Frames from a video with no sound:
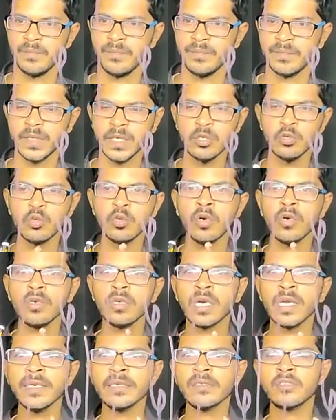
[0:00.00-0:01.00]
They do
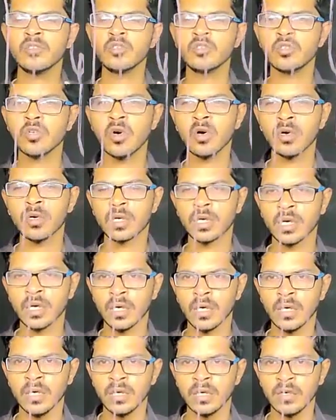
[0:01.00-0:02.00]
not like to talk
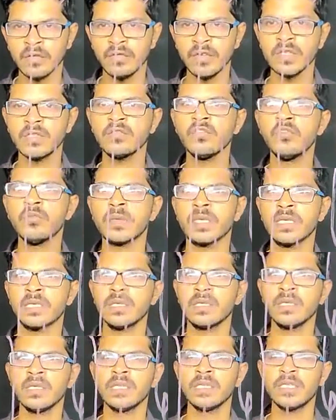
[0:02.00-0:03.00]
with
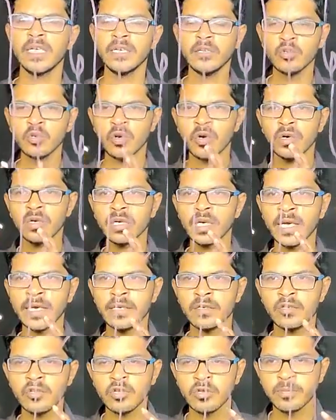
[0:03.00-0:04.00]
women. They do not
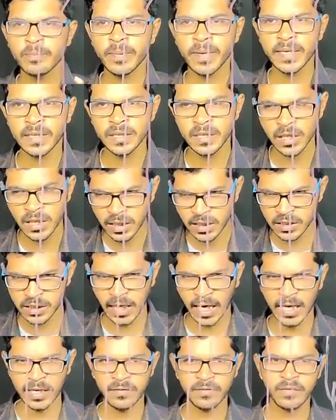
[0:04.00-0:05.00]
like to spend
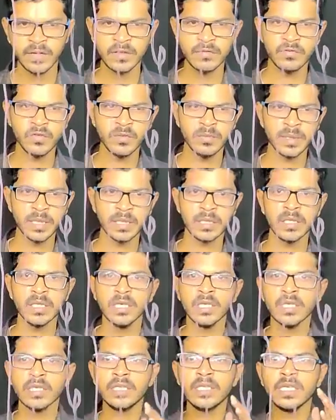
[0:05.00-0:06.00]
time with women.
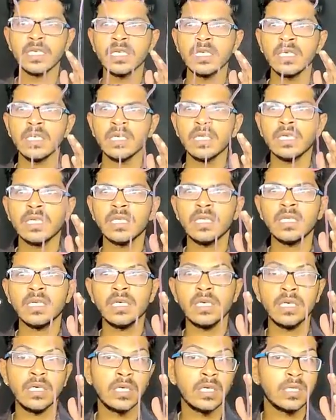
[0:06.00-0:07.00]
They
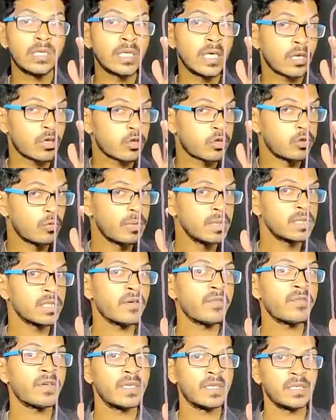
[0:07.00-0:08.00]
are so much
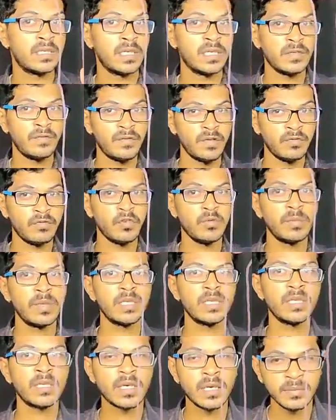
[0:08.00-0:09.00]
afraid that if a woman
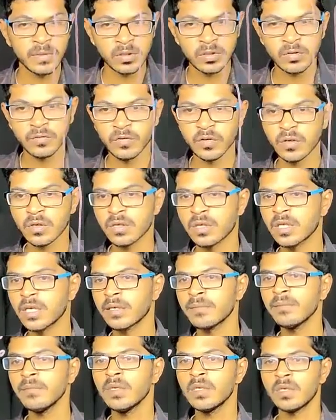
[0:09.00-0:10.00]
is coming towards
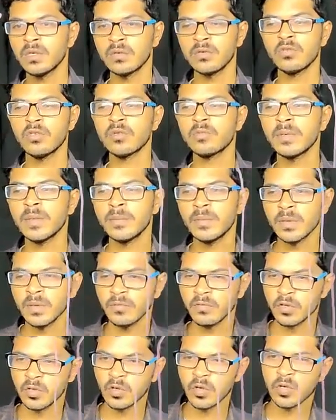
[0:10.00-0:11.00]
them, those people
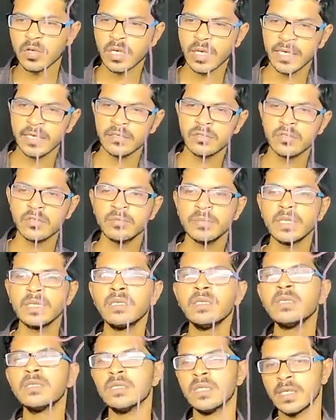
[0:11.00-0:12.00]
would not like to
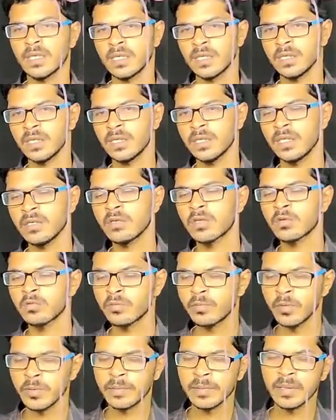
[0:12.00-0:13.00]
be there. Those
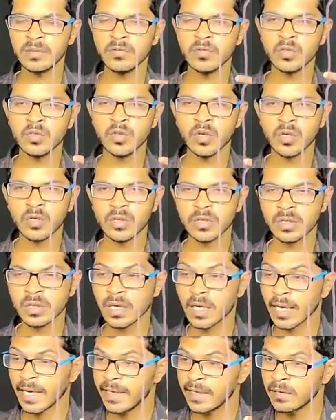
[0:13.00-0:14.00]
people would not
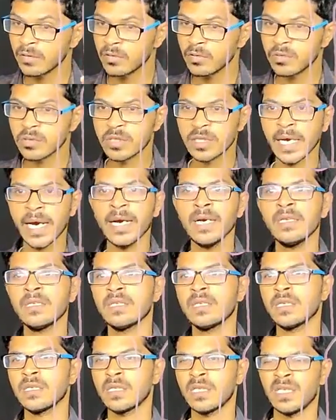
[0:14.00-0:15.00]
like to stand
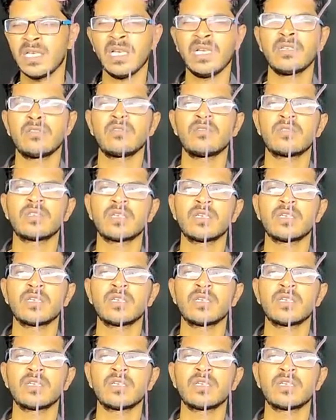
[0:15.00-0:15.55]
there. They like to